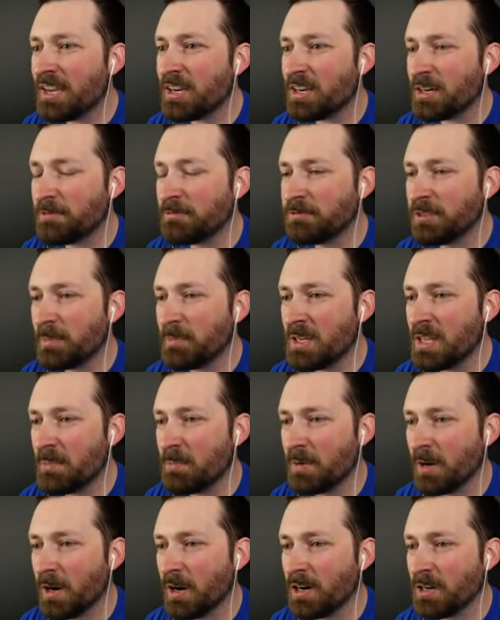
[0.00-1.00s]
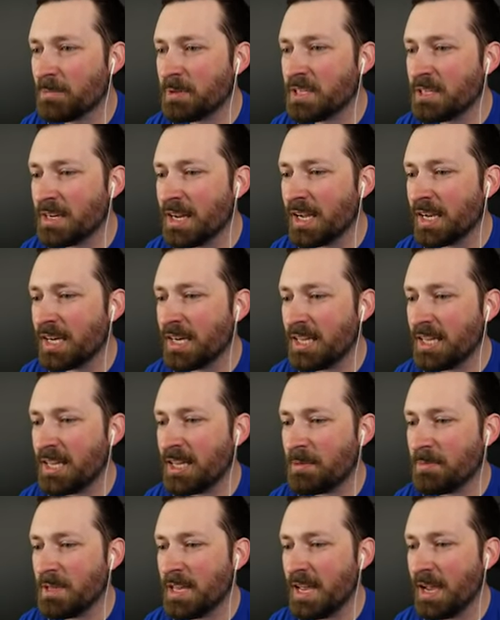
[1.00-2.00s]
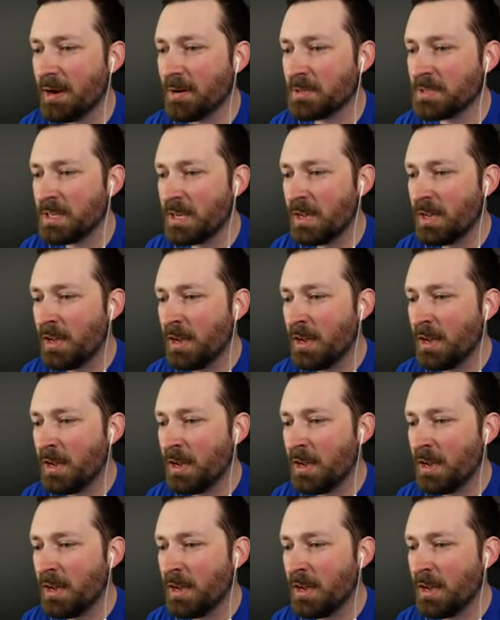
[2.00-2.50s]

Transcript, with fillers: you're gonna flip me the bird, but you're not gonna kick me out.